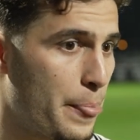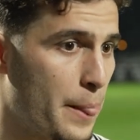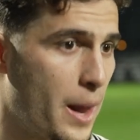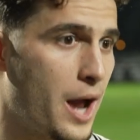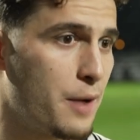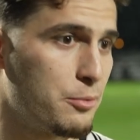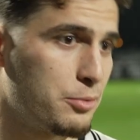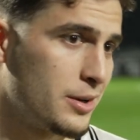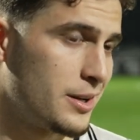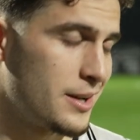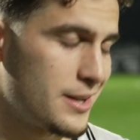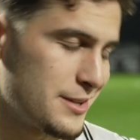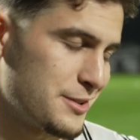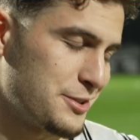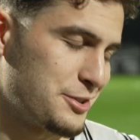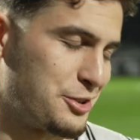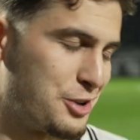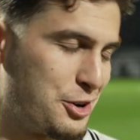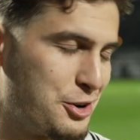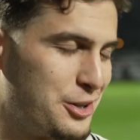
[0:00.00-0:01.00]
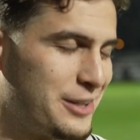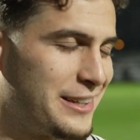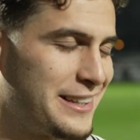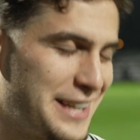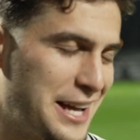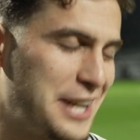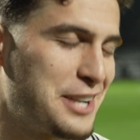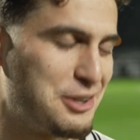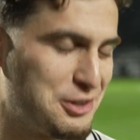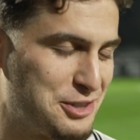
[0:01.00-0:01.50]
Nah, but, you know,
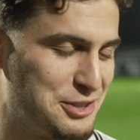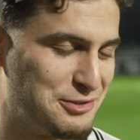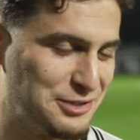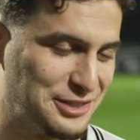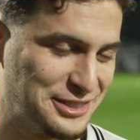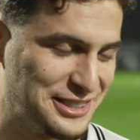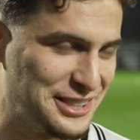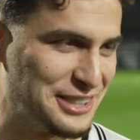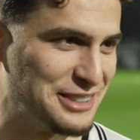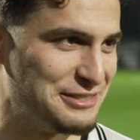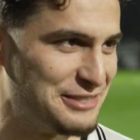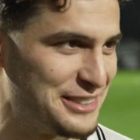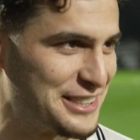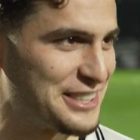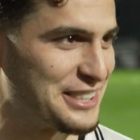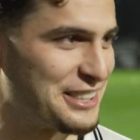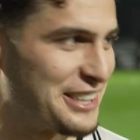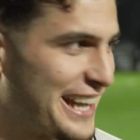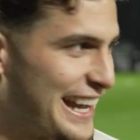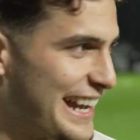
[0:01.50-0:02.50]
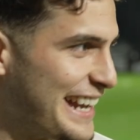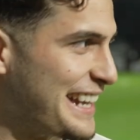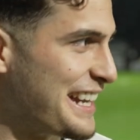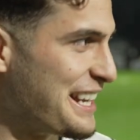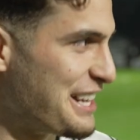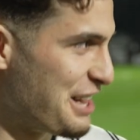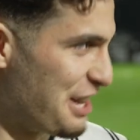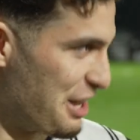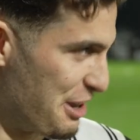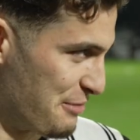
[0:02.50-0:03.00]
I know you would, though, but it's okay.
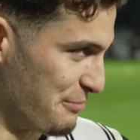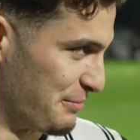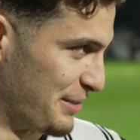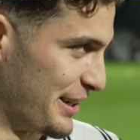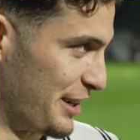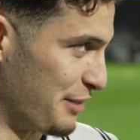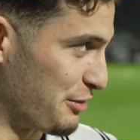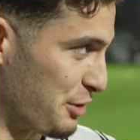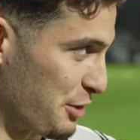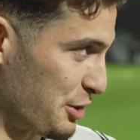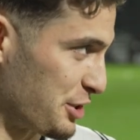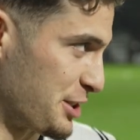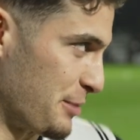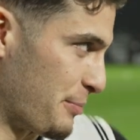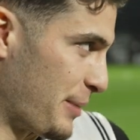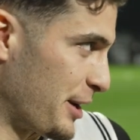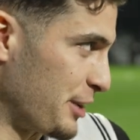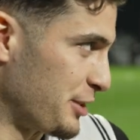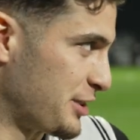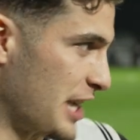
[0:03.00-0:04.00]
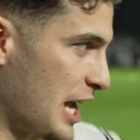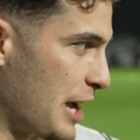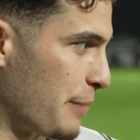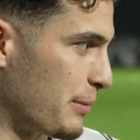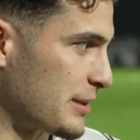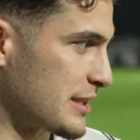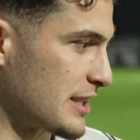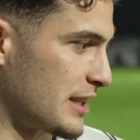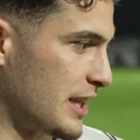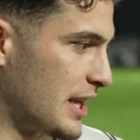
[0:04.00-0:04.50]
But, of course, the penalty
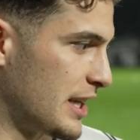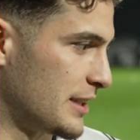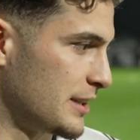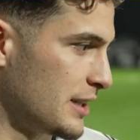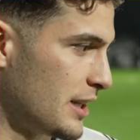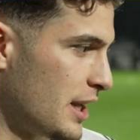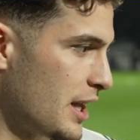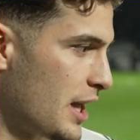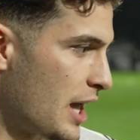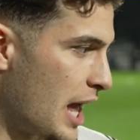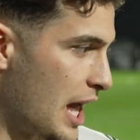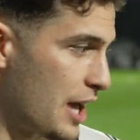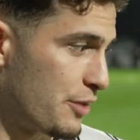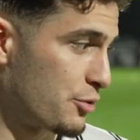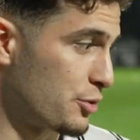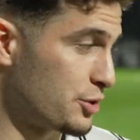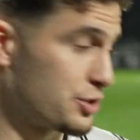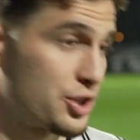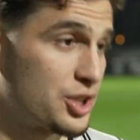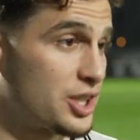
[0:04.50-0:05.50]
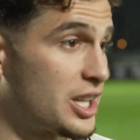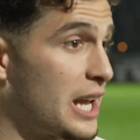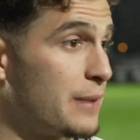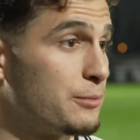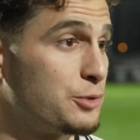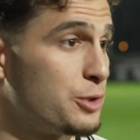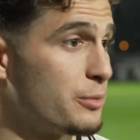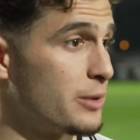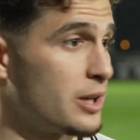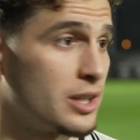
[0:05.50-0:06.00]
happens. And then everyone just
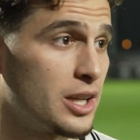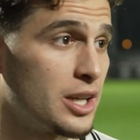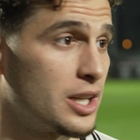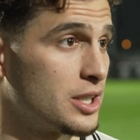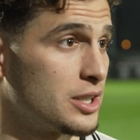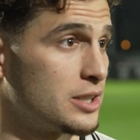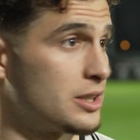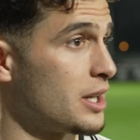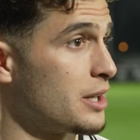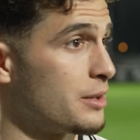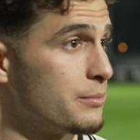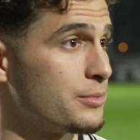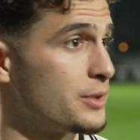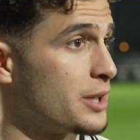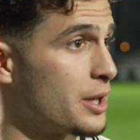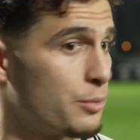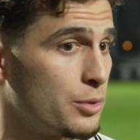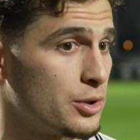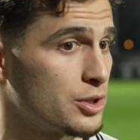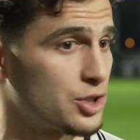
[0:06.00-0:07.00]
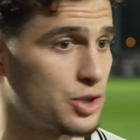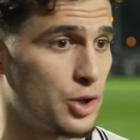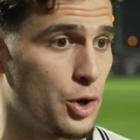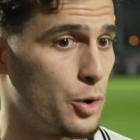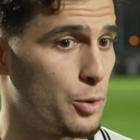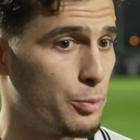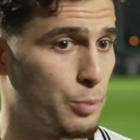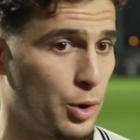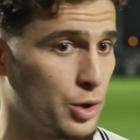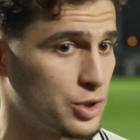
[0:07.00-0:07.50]
came to me and they were
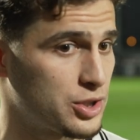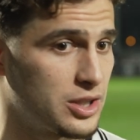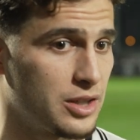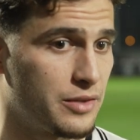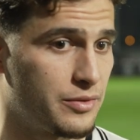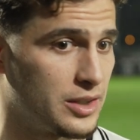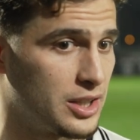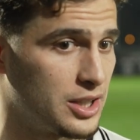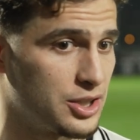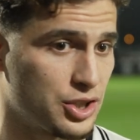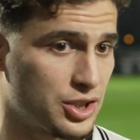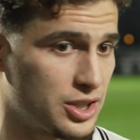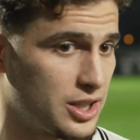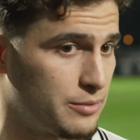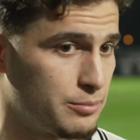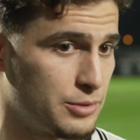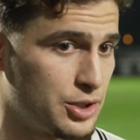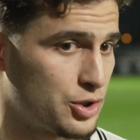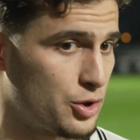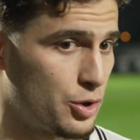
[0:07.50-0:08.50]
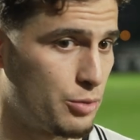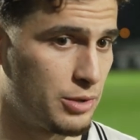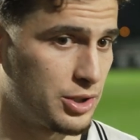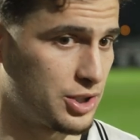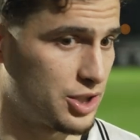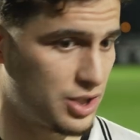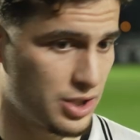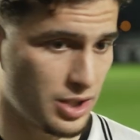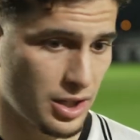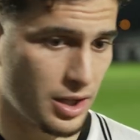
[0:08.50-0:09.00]
so positive and they just gave me so
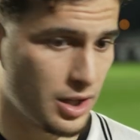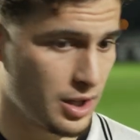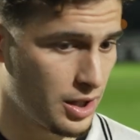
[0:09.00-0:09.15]
much